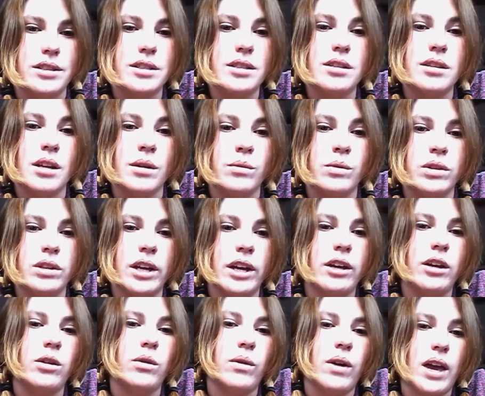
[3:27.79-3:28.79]
that will let you
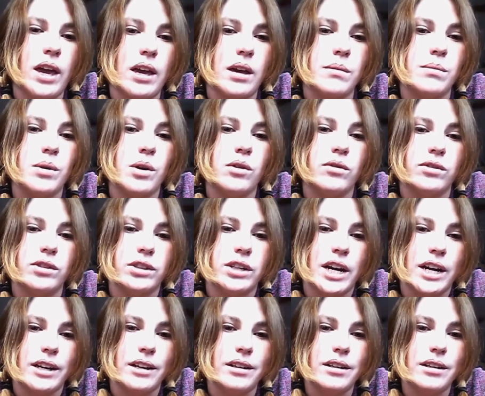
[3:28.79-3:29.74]
camp overnight.